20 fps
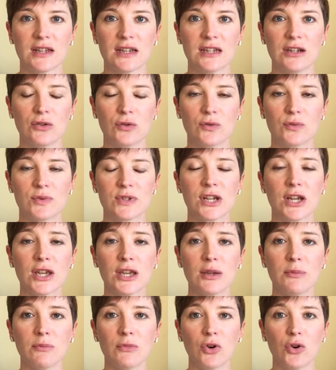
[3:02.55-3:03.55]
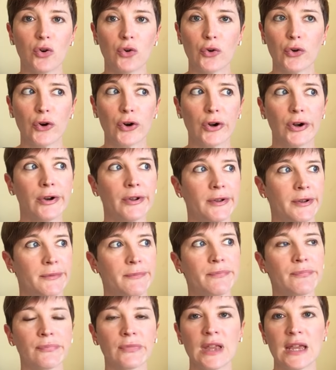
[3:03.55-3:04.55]
you know, time or
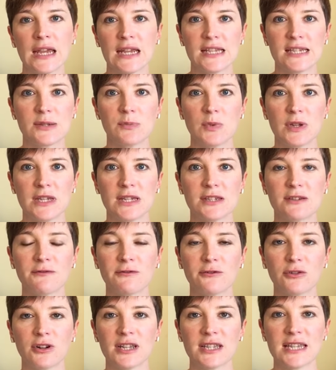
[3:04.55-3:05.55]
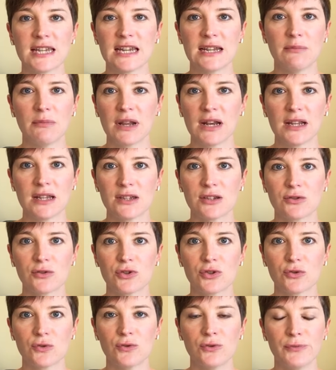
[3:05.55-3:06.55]
headspace for a 10 minutes or
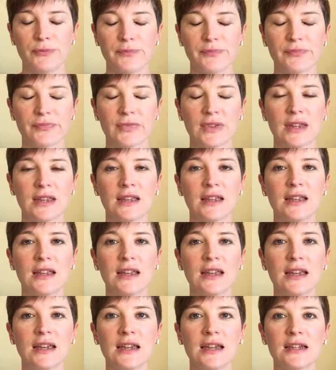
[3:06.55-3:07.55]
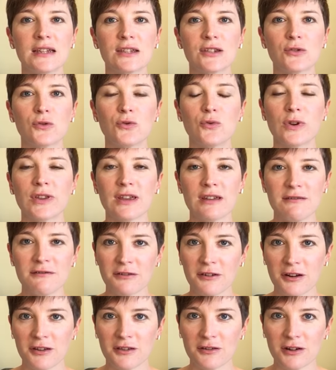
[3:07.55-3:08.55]
so. So without
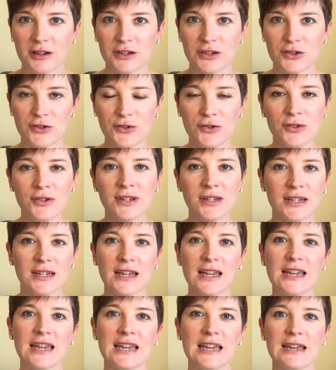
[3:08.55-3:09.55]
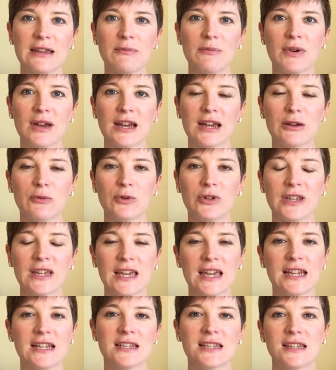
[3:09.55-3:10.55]
further ado, I will
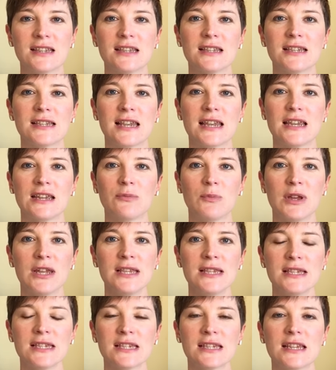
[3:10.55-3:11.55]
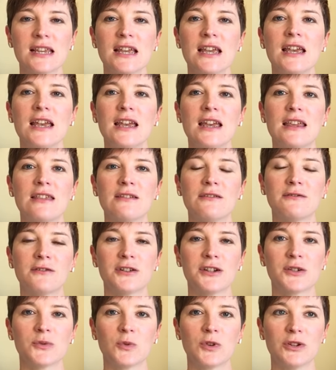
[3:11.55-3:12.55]
get into the segments. The
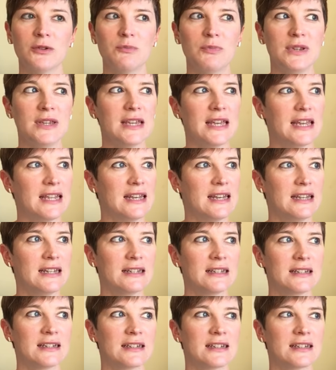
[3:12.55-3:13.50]
first one being